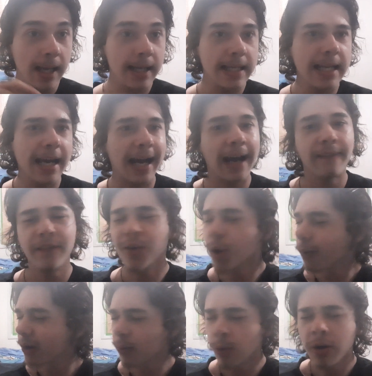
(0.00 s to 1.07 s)
Yeah, I
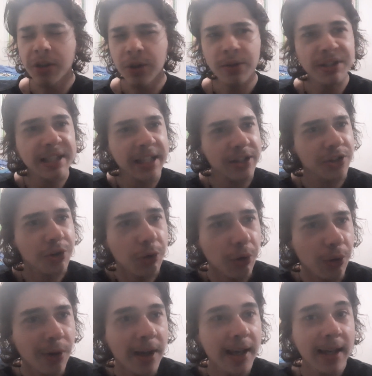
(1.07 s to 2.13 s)
forgot we weren't using it too.